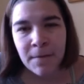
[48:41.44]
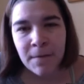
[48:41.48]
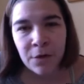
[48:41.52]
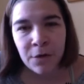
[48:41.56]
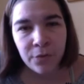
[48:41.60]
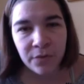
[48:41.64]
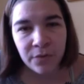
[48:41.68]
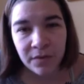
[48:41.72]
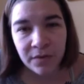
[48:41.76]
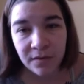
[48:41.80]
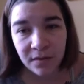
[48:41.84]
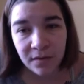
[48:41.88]

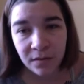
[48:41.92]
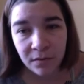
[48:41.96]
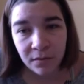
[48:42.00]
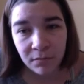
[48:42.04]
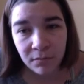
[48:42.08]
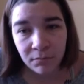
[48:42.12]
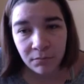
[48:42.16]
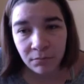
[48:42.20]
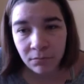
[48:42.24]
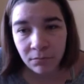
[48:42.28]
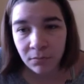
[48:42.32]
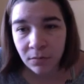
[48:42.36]
this
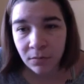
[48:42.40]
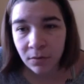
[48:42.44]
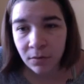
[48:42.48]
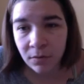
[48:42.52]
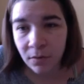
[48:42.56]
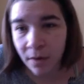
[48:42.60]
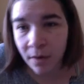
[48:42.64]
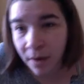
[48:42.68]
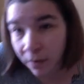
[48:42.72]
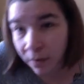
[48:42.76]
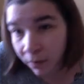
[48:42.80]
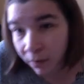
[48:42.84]

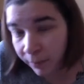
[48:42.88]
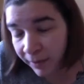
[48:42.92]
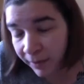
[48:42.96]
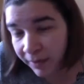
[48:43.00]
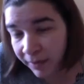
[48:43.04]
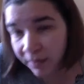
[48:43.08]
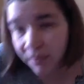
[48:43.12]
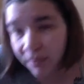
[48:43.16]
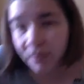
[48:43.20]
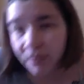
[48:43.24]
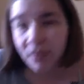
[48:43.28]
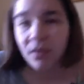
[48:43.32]

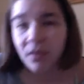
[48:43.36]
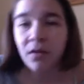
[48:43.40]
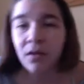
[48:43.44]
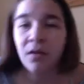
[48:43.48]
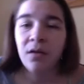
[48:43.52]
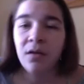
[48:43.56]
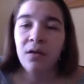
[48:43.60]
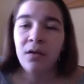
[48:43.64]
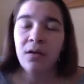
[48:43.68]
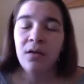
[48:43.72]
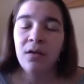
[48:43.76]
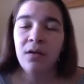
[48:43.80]
element
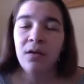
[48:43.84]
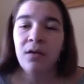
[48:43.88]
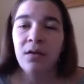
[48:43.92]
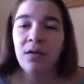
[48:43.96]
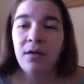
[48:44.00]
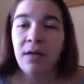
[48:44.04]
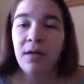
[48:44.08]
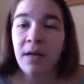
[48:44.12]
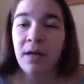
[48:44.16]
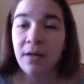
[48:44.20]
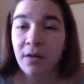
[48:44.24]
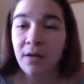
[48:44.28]

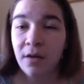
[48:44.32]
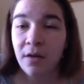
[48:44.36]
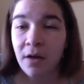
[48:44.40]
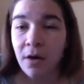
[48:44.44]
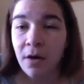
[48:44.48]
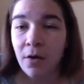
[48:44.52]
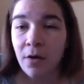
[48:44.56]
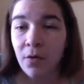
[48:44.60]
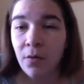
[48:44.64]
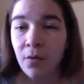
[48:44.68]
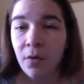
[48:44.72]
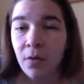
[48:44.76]
can
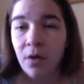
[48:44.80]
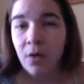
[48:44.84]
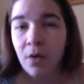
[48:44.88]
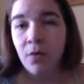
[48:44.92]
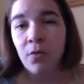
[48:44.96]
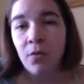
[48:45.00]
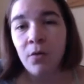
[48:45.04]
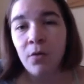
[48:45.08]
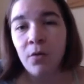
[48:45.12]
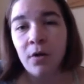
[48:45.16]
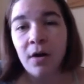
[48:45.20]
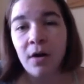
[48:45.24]
go,
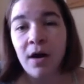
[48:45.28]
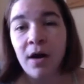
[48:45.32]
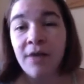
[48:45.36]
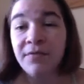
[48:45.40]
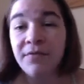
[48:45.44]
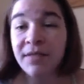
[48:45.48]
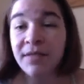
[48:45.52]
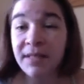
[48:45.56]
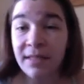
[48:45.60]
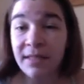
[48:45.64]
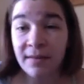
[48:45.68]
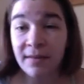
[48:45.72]
or I've
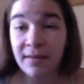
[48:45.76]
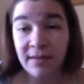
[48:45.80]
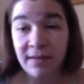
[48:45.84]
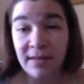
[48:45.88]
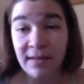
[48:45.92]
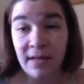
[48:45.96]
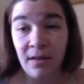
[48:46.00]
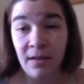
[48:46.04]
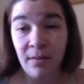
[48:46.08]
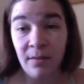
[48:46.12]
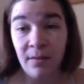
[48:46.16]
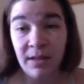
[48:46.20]
seen this
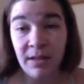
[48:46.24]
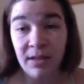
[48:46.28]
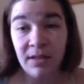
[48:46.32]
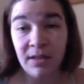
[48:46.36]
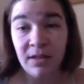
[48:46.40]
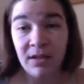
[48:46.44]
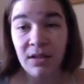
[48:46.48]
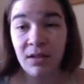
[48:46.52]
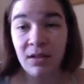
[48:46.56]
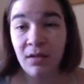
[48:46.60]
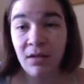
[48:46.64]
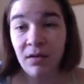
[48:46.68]

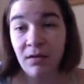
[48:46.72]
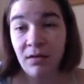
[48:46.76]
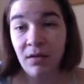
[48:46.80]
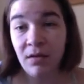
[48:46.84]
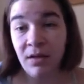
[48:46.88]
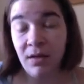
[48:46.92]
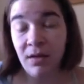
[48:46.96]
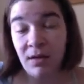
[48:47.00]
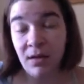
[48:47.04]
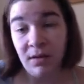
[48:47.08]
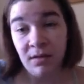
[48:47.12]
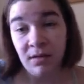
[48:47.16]
element
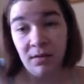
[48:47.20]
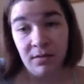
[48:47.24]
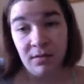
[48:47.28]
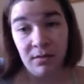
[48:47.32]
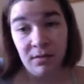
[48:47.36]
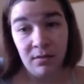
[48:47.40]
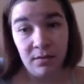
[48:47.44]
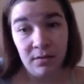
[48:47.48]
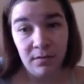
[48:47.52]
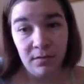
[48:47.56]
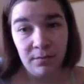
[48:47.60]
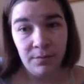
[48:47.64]
in
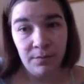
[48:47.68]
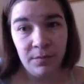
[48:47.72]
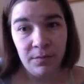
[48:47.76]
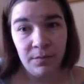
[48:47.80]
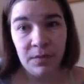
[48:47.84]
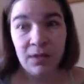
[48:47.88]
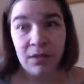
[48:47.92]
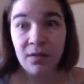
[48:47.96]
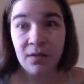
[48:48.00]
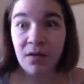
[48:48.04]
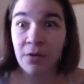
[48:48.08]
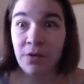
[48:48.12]

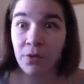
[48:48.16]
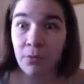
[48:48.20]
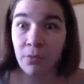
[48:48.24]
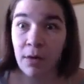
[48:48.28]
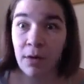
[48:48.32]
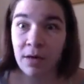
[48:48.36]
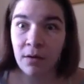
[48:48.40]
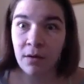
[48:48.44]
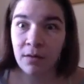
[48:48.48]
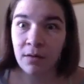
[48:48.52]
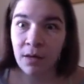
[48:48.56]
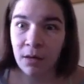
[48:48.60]
this other
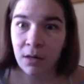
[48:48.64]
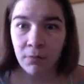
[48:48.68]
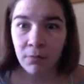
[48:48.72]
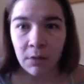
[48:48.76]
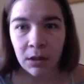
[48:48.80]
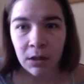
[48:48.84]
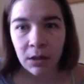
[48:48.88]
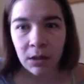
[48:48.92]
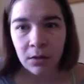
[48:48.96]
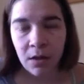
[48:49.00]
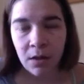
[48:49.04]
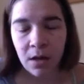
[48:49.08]
writer that I
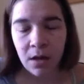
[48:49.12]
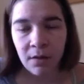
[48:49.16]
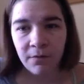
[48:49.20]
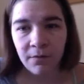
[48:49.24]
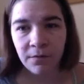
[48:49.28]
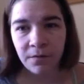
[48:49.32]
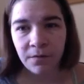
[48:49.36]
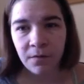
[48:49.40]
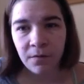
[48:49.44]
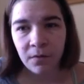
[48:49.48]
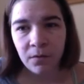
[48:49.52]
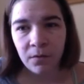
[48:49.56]
really love.
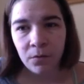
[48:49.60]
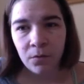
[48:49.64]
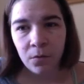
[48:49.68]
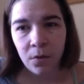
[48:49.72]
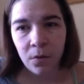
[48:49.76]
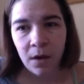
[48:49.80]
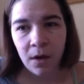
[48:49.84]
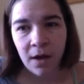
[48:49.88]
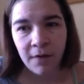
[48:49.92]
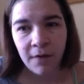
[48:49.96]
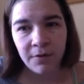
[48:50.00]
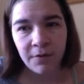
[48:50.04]

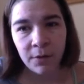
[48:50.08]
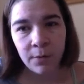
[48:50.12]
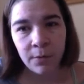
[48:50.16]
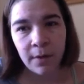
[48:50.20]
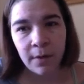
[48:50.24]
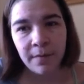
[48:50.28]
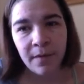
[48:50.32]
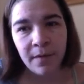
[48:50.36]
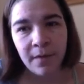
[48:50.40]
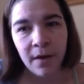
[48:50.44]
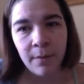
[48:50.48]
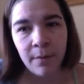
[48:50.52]
Have you
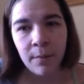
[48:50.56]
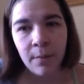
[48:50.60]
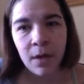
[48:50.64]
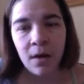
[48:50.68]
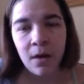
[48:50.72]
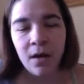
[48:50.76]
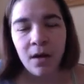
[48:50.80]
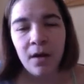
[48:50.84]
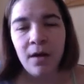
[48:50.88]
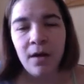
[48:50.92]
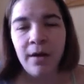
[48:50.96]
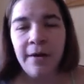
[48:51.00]
read them?
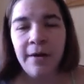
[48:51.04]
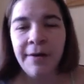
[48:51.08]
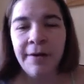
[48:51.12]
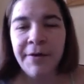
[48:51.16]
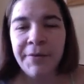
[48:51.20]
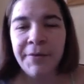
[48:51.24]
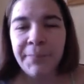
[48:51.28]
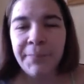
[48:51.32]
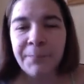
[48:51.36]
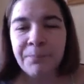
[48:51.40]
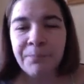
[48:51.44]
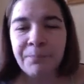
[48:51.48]

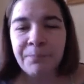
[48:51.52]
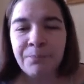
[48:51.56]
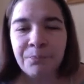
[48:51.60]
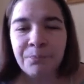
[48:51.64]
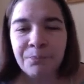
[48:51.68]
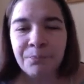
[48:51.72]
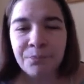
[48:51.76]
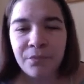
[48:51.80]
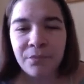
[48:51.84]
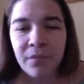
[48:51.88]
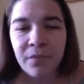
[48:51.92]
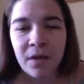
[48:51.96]

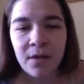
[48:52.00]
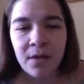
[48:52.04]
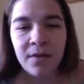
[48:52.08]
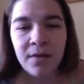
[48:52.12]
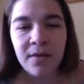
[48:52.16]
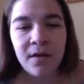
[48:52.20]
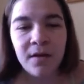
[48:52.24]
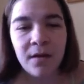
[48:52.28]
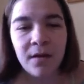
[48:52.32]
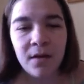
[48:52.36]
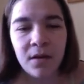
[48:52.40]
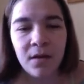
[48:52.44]
I
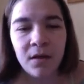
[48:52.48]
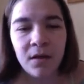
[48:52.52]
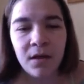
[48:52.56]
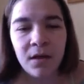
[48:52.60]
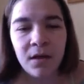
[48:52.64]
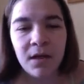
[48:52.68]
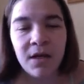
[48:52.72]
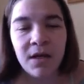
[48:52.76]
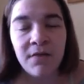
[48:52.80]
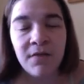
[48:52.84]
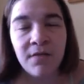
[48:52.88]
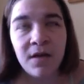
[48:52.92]
think
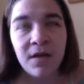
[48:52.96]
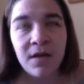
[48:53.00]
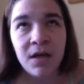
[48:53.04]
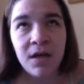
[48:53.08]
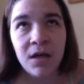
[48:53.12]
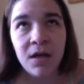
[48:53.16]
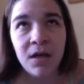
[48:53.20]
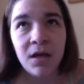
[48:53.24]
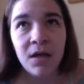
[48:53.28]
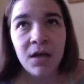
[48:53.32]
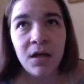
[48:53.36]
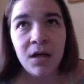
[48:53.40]

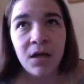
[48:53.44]
giving